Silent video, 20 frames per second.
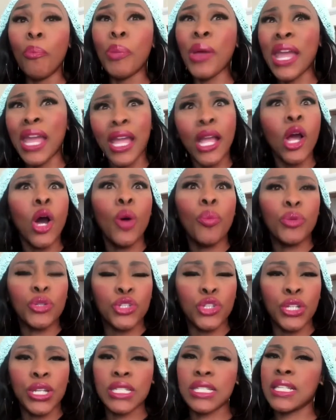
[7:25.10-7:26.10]
big
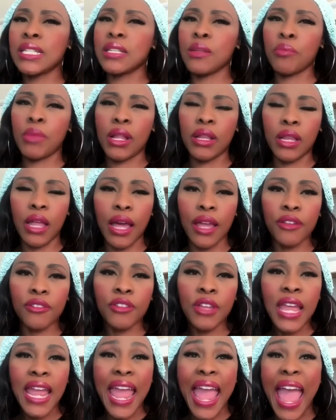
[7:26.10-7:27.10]
opportunities in my
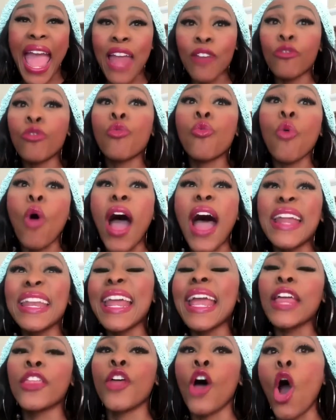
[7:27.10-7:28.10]
life, and run
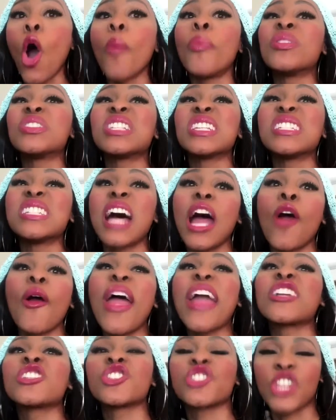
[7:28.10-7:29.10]
in the opposite
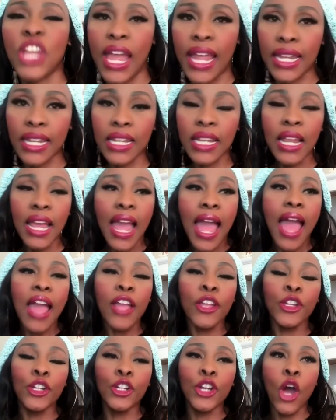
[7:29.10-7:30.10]
direction,
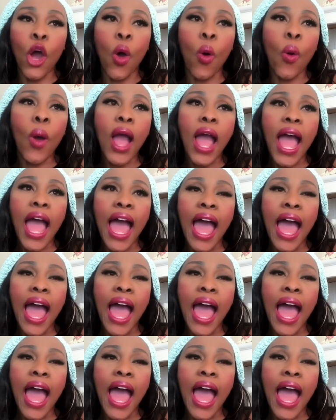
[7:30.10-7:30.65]
you know.